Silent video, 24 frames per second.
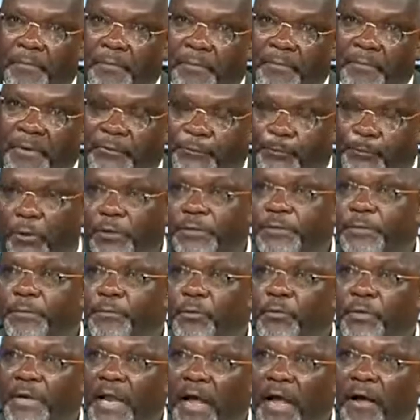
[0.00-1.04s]

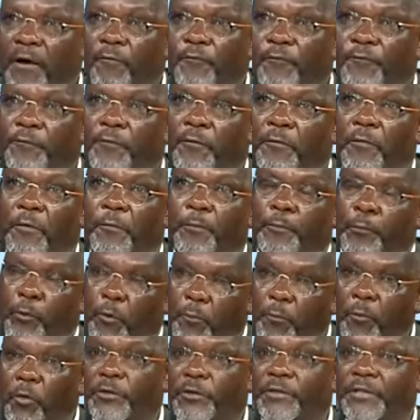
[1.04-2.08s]
responsible now for
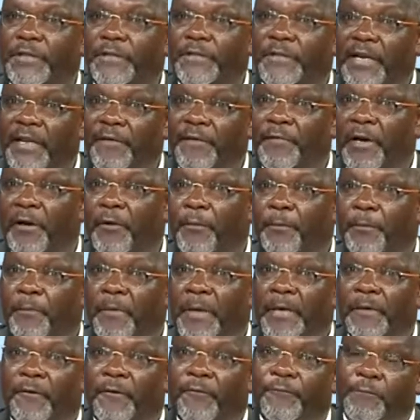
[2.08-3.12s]
promoting the
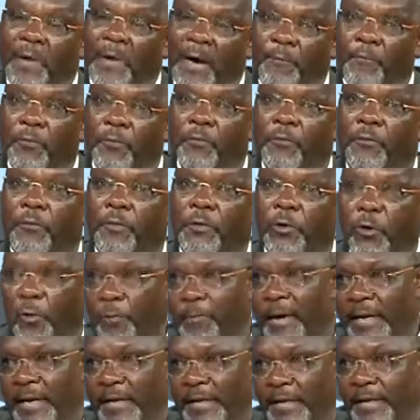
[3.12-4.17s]
development of bamboo
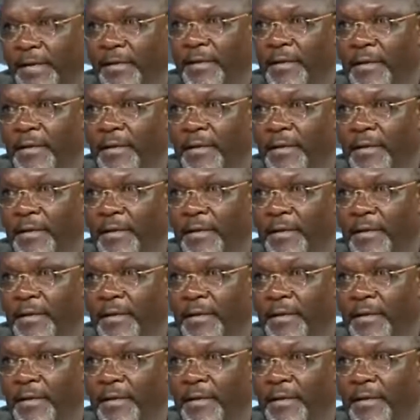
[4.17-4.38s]
globally.